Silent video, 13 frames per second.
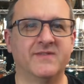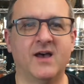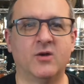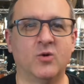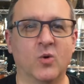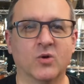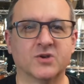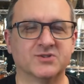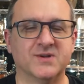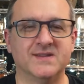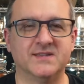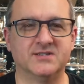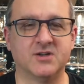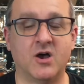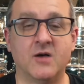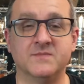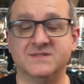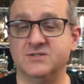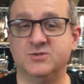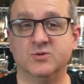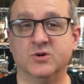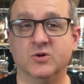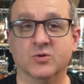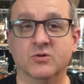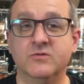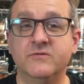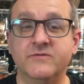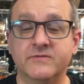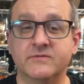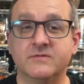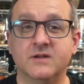how to orchestrate the toms into a groove?